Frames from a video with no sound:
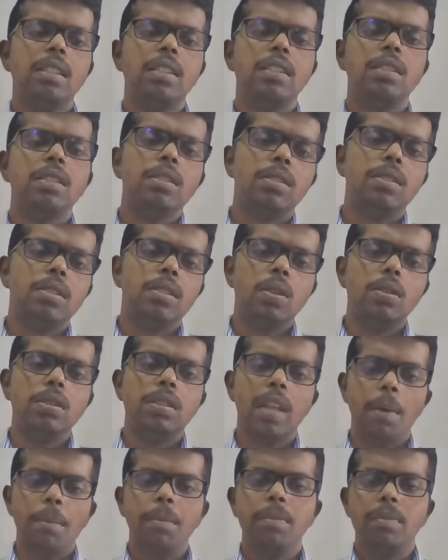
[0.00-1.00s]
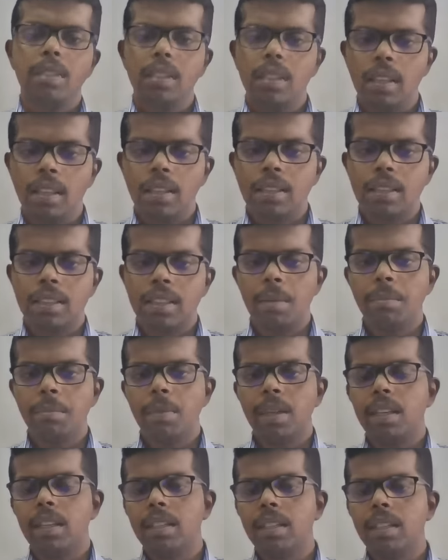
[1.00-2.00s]
So some
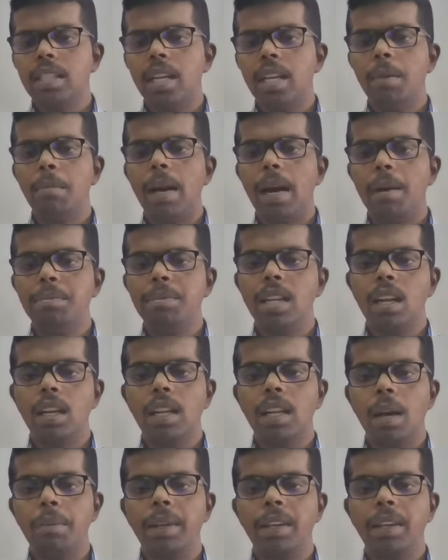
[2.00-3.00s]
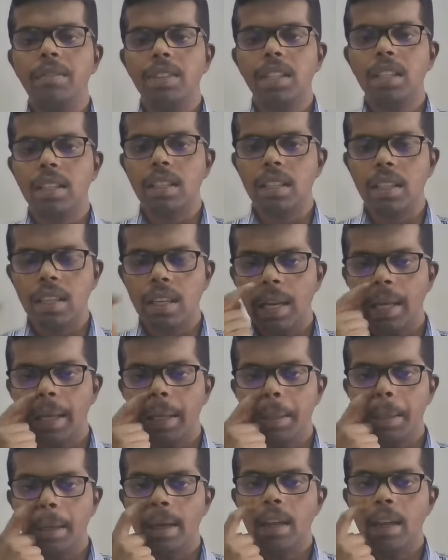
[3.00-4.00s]
apps are coming with
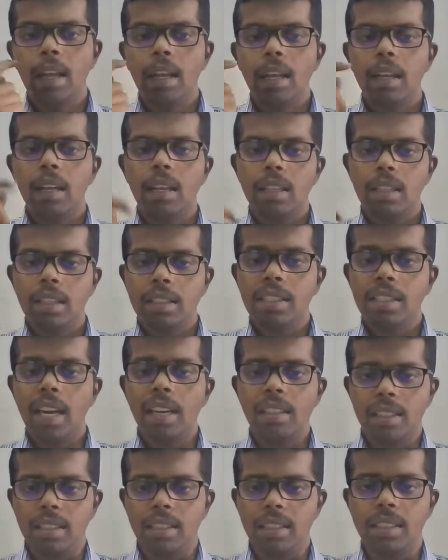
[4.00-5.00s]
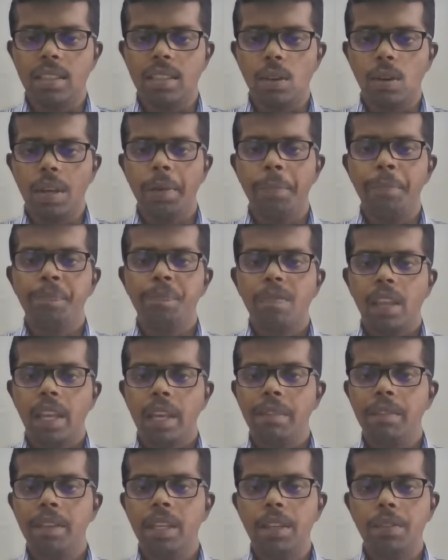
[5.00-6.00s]
charges. Okay,
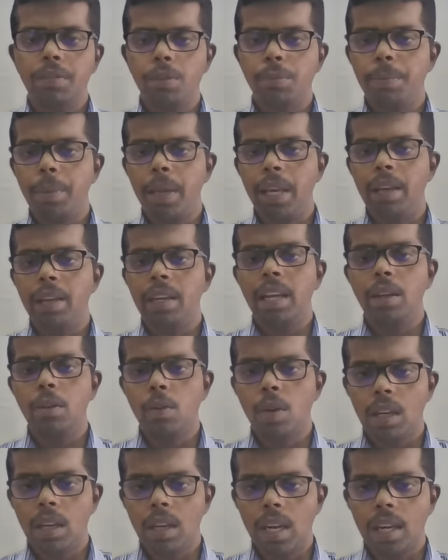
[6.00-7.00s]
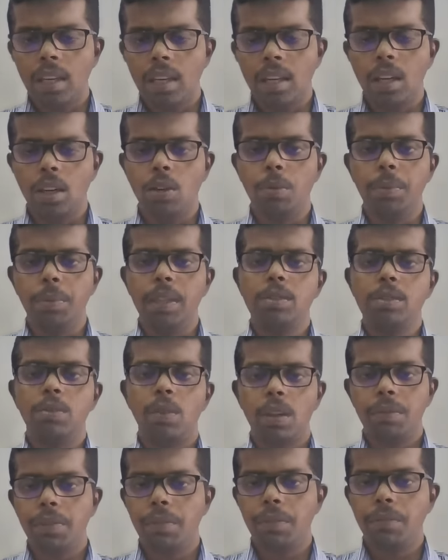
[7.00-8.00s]
even if you pay like 100 rupees,
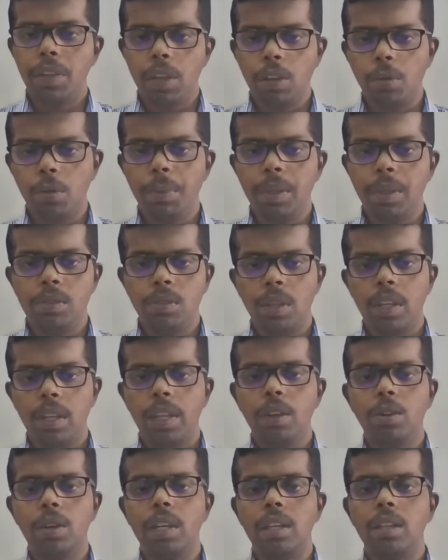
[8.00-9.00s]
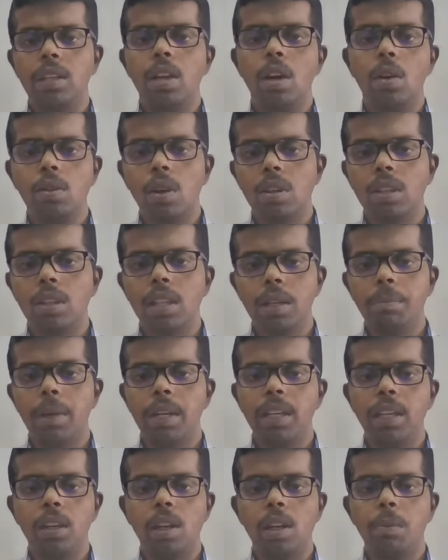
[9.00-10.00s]
150 rupees only, you can download that
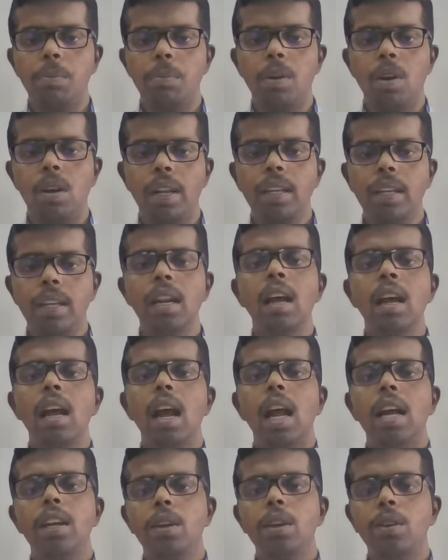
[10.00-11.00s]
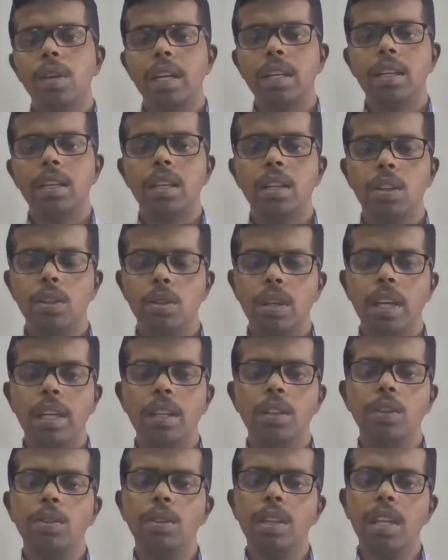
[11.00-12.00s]
particular product, and you can
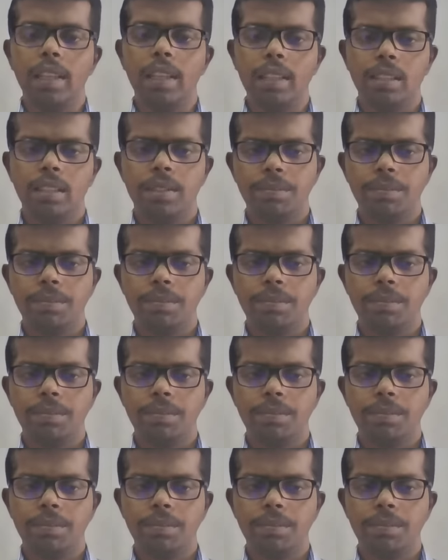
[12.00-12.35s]
utilize.